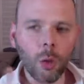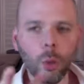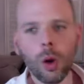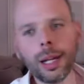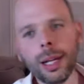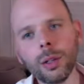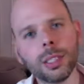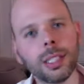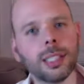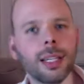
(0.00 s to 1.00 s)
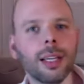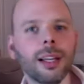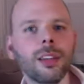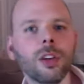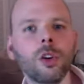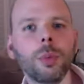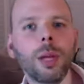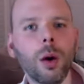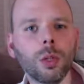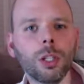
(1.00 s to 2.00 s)
What else is it that could
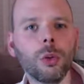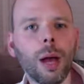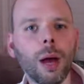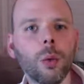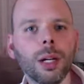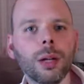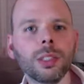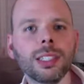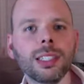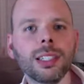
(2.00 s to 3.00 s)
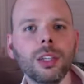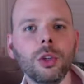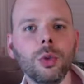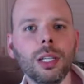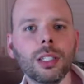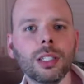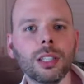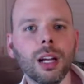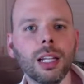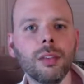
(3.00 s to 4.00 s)
be holding you back? What else is it that you need to
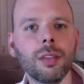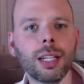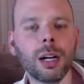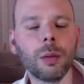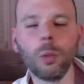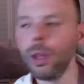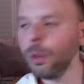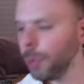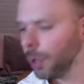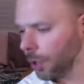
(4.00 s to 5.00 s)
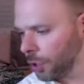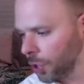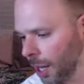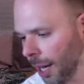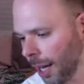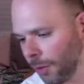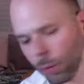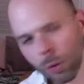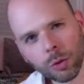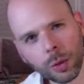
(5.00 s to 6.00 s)
start leveling up with? Because if
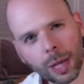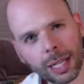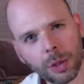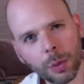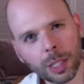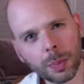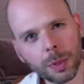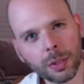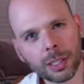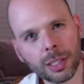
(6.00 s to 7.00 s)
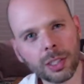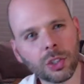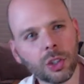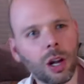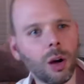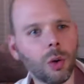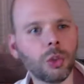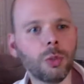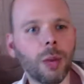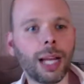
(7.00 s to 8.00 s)
you're not doing any new experiences, it's going to
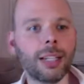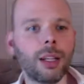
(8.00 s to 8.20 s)
hold you back.